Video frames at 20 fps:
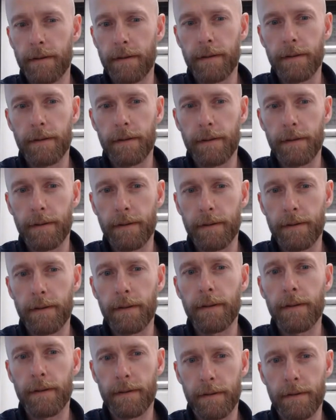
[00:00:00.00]

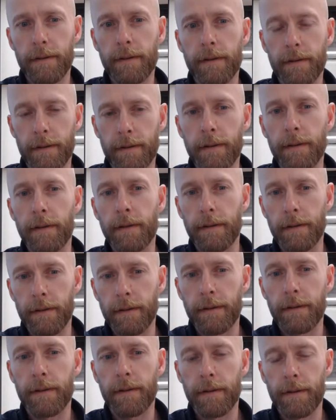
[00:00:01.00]

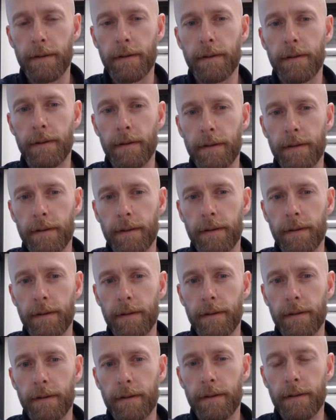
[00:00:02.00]

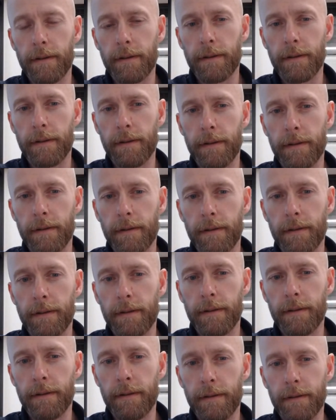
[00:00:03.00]

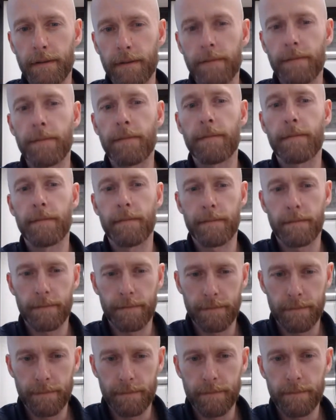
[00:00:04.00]

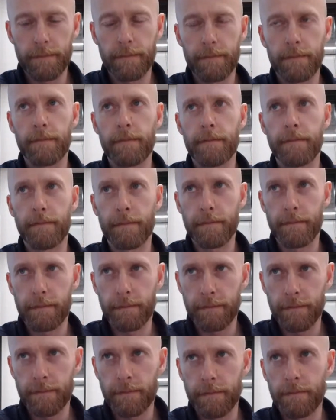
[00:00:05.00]

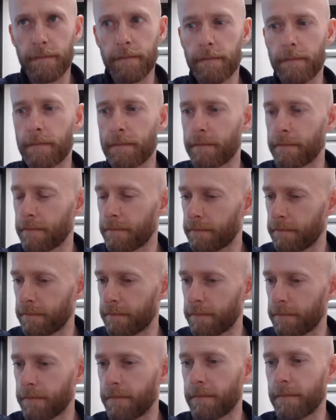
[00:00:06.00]

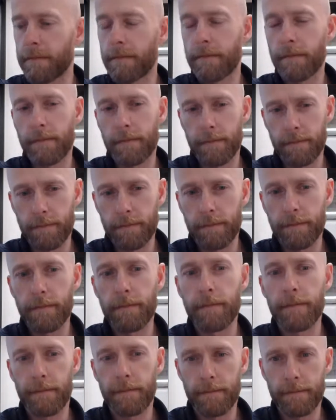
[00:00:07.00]
(silent)